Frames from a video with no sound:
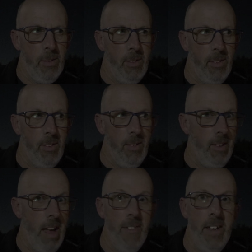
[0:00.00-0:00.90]

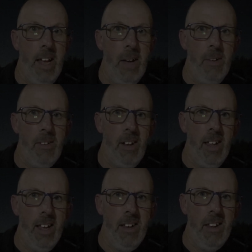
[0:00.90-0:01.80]
seven hours
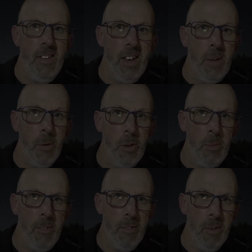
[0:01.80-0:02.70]
later than it was
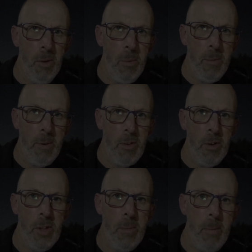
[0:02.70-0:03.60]
before when we
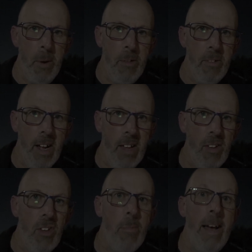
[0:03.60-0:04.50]
saw the moon
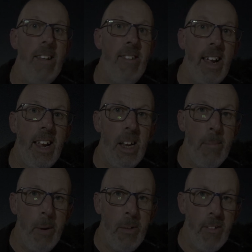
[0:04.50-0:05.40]
rising,
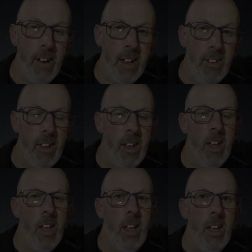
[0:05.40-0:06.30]
spectacular moonrise
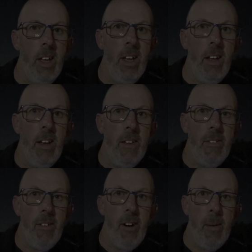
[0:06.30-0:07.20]

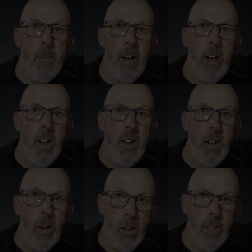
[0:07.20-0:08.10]
from
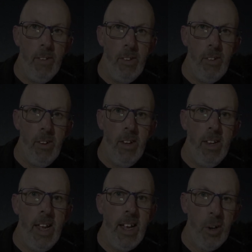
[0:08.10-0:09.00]

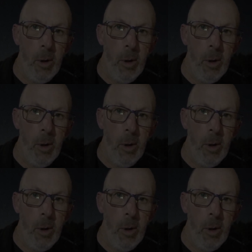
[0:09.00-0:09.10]
Ulverston in